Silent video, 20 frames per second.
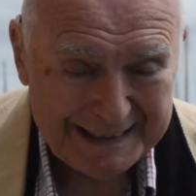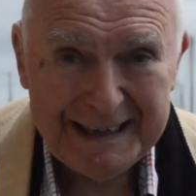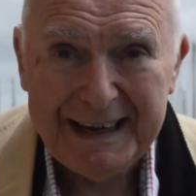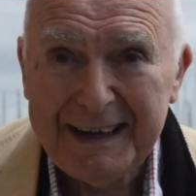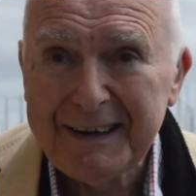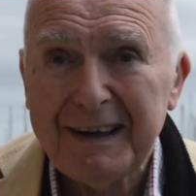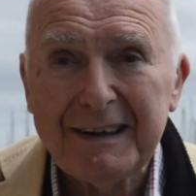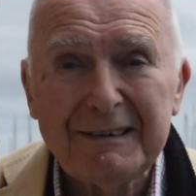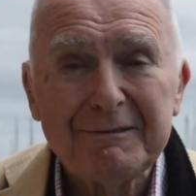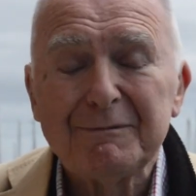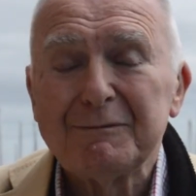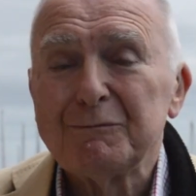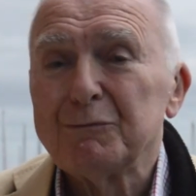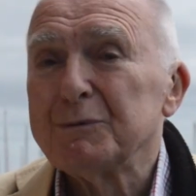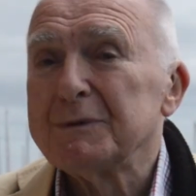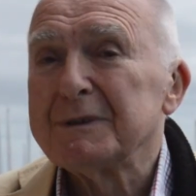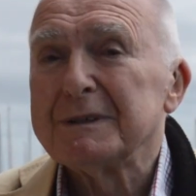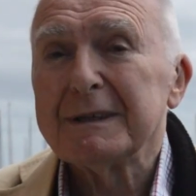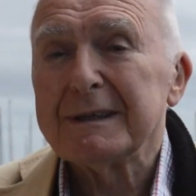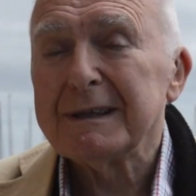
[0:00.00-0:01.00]
And I'm
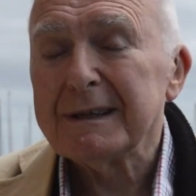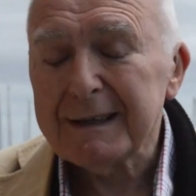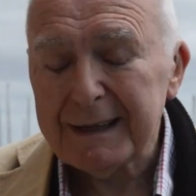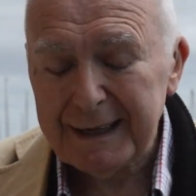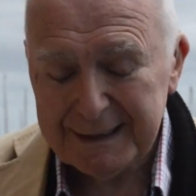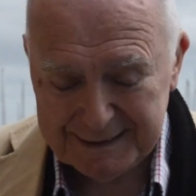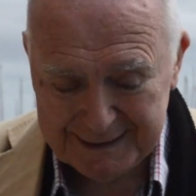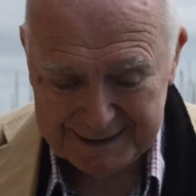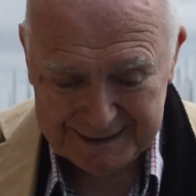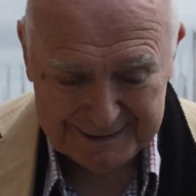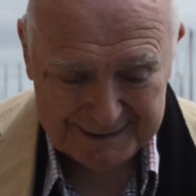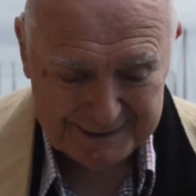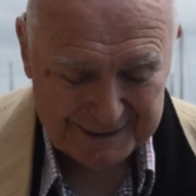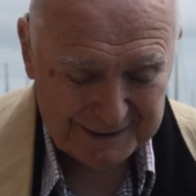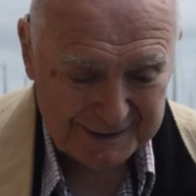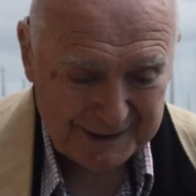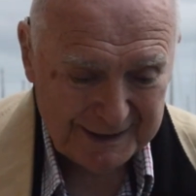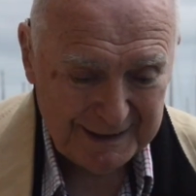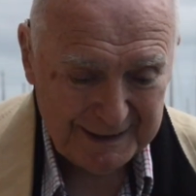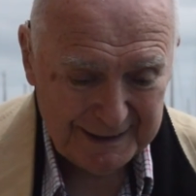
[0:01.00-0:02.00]
delighted to
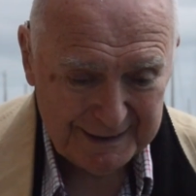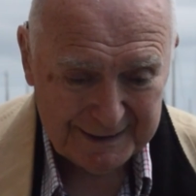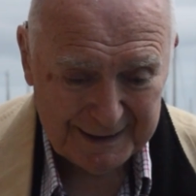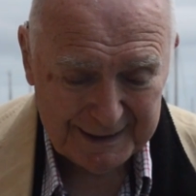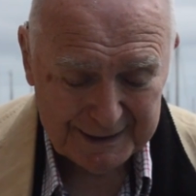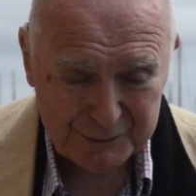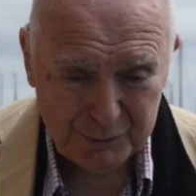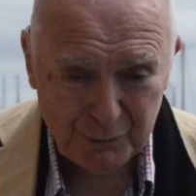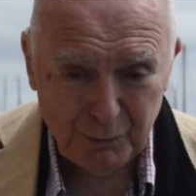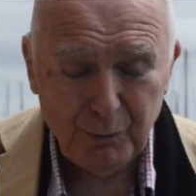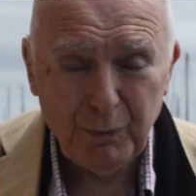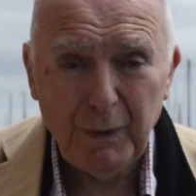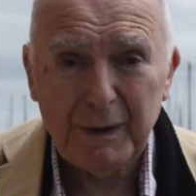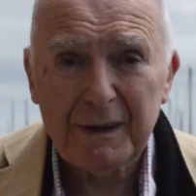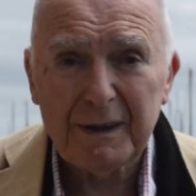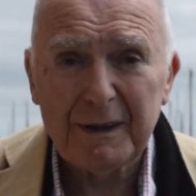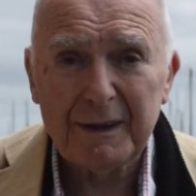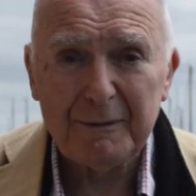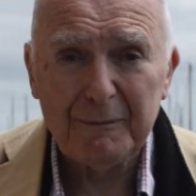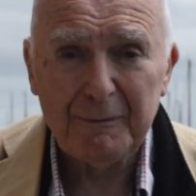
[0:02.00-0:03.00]
see that one
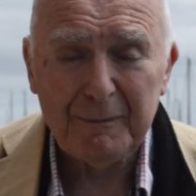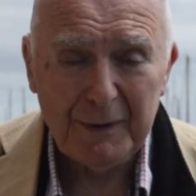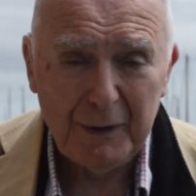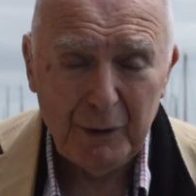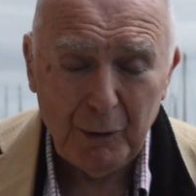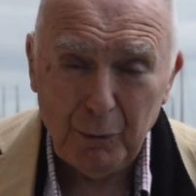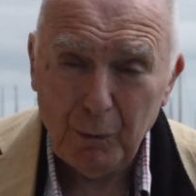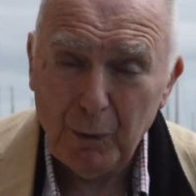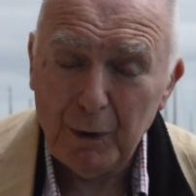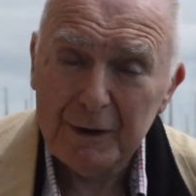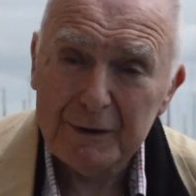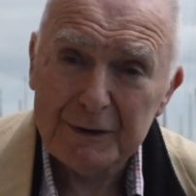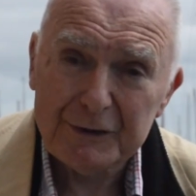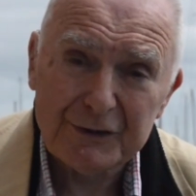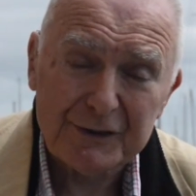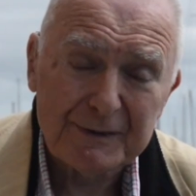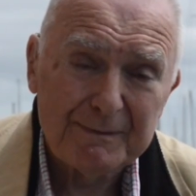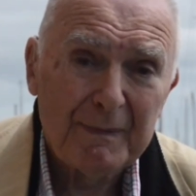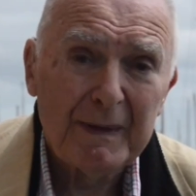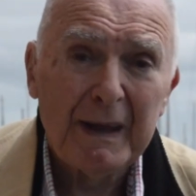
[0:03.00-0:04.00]
of them
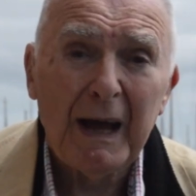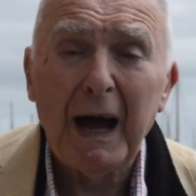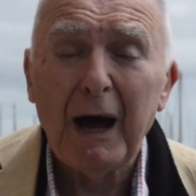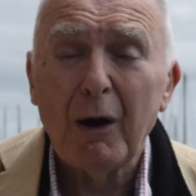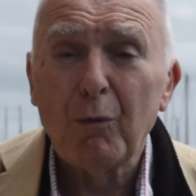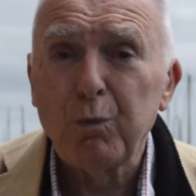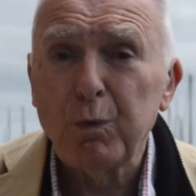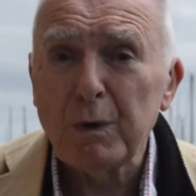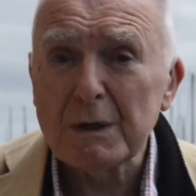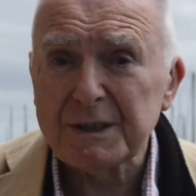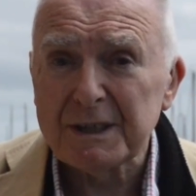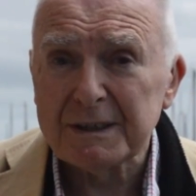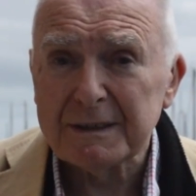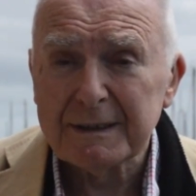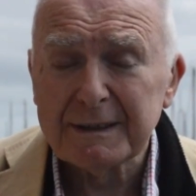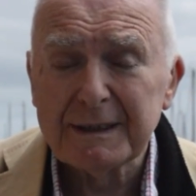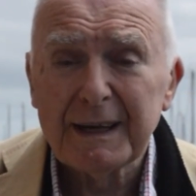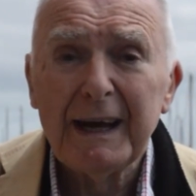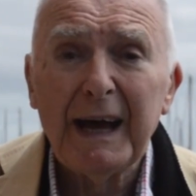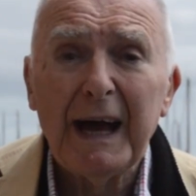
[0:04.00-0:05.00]
was a
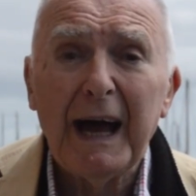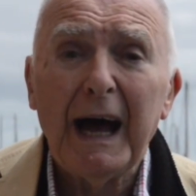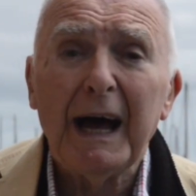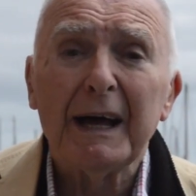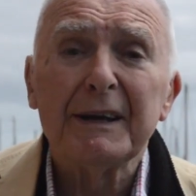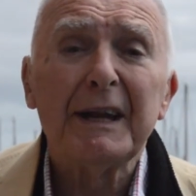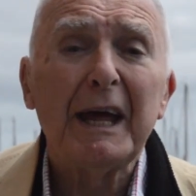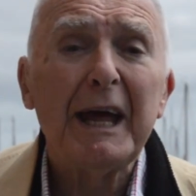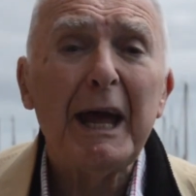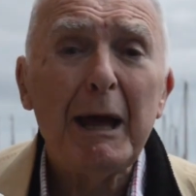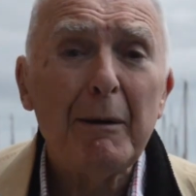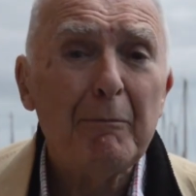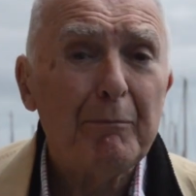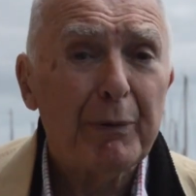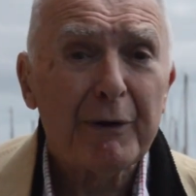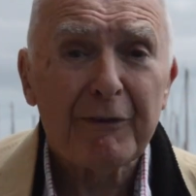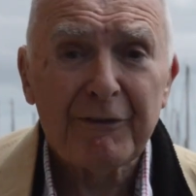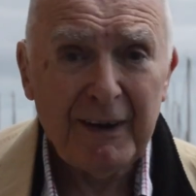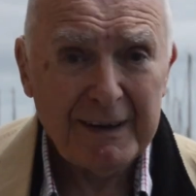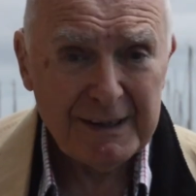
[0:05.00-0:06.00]
wizard and
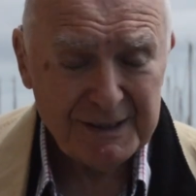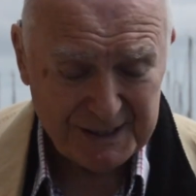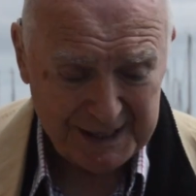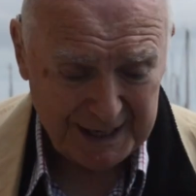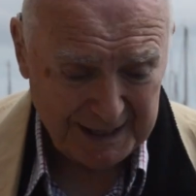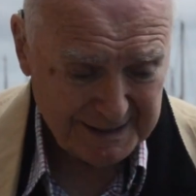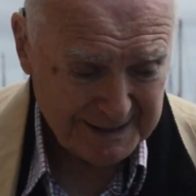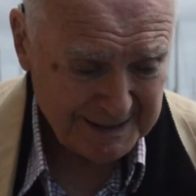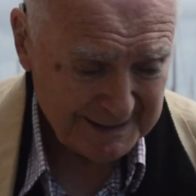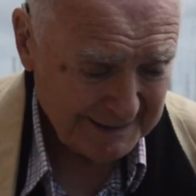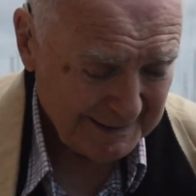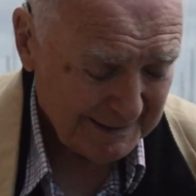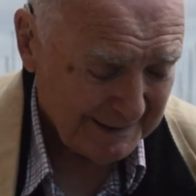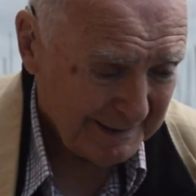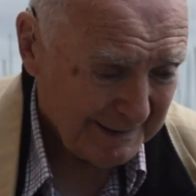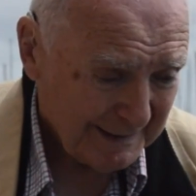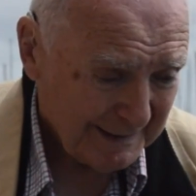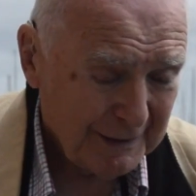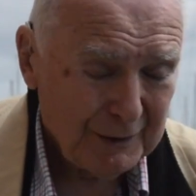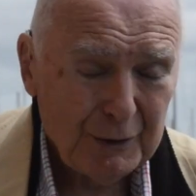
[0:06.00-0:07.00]
improvisator
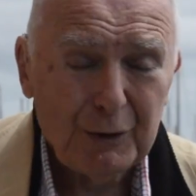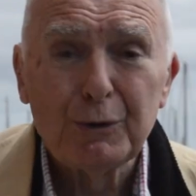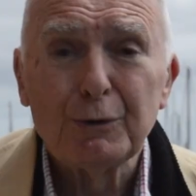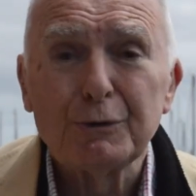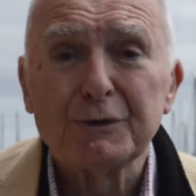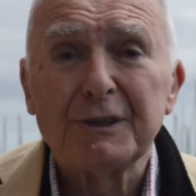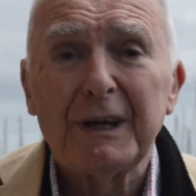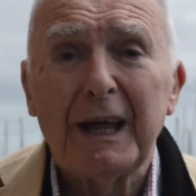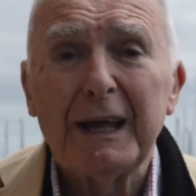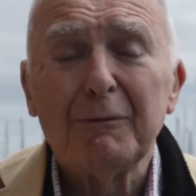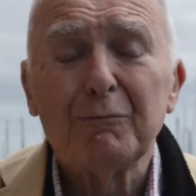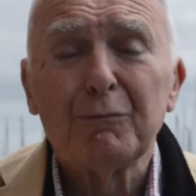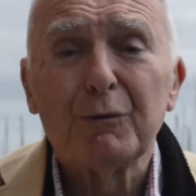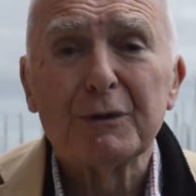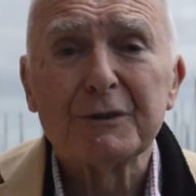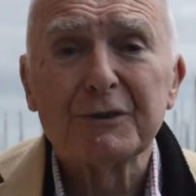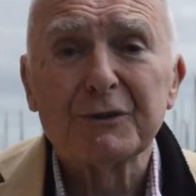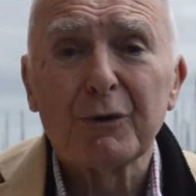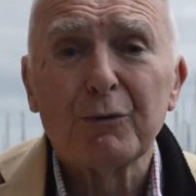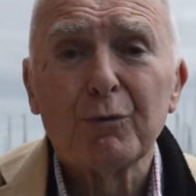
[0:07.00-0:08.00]
whose name
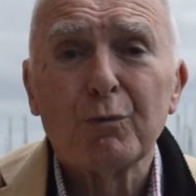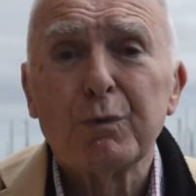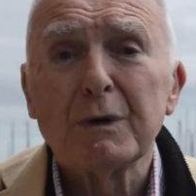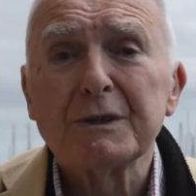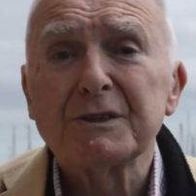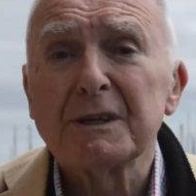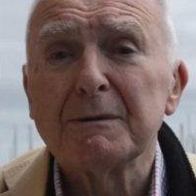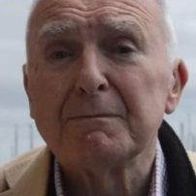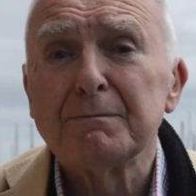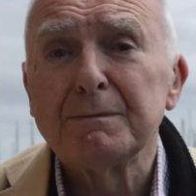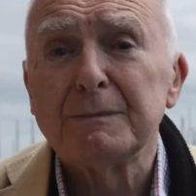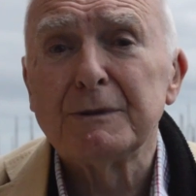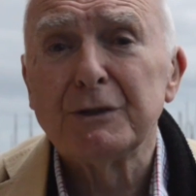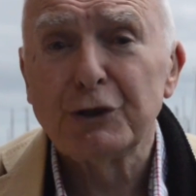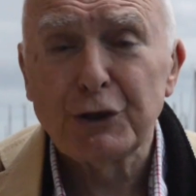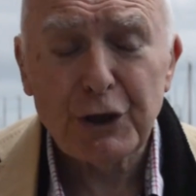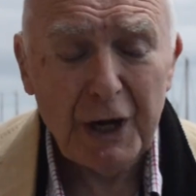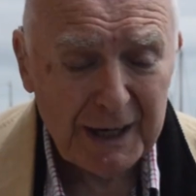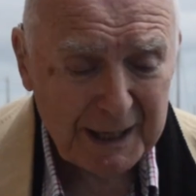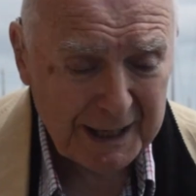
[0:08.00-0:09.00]
was
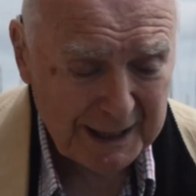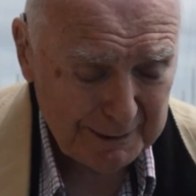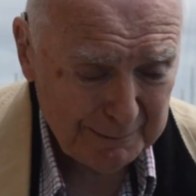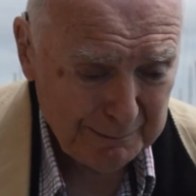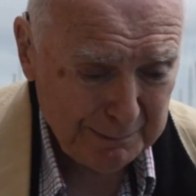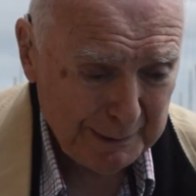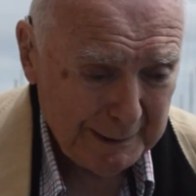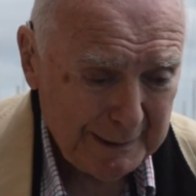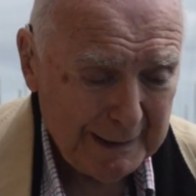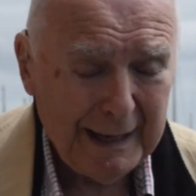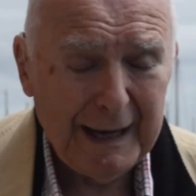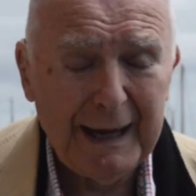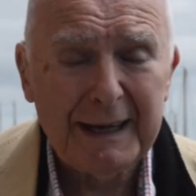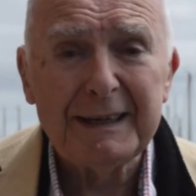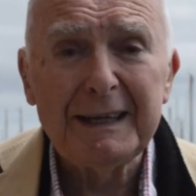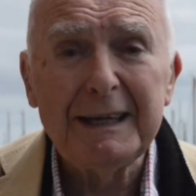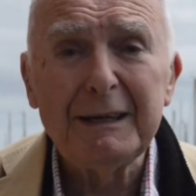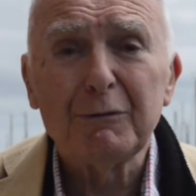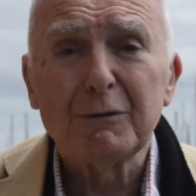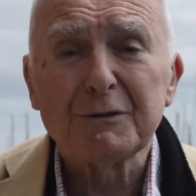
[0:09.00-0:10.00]
Wizard Jacob,
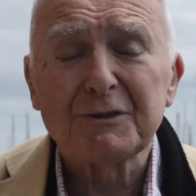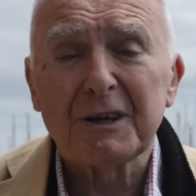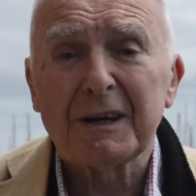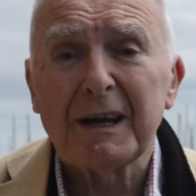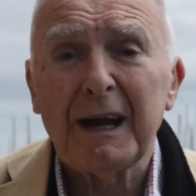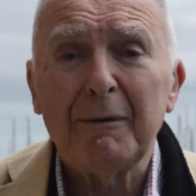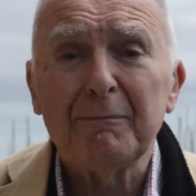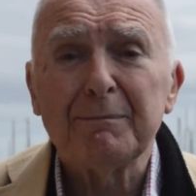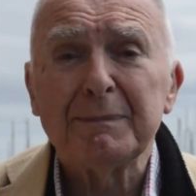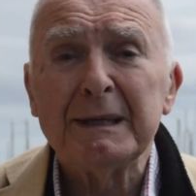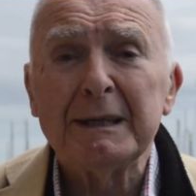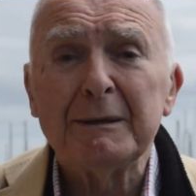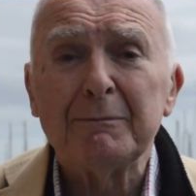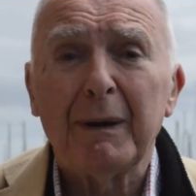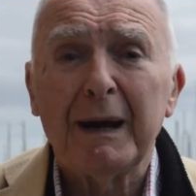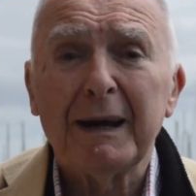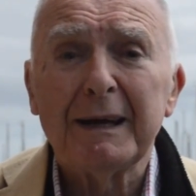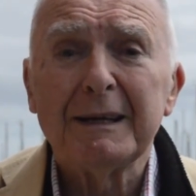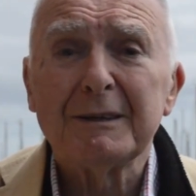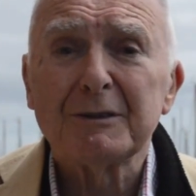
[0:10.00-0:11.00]
and he was accompanied
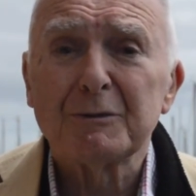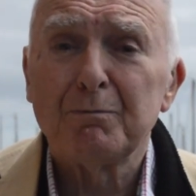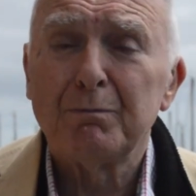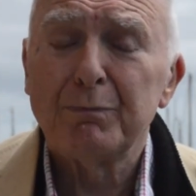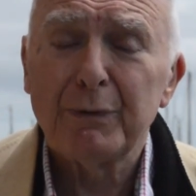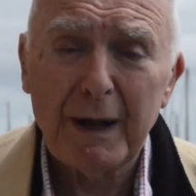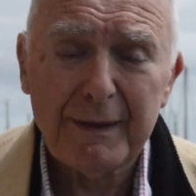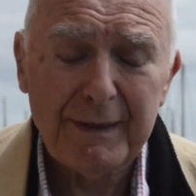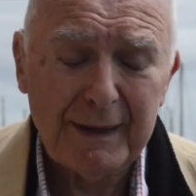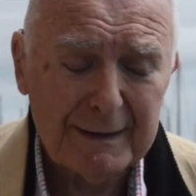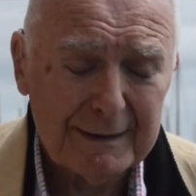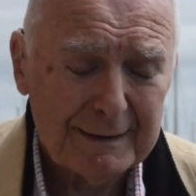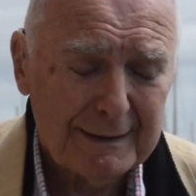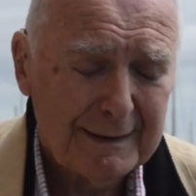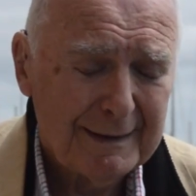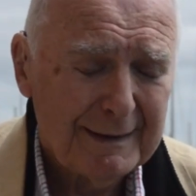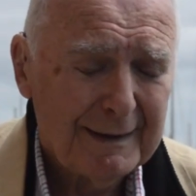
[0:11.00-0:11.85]
by his brother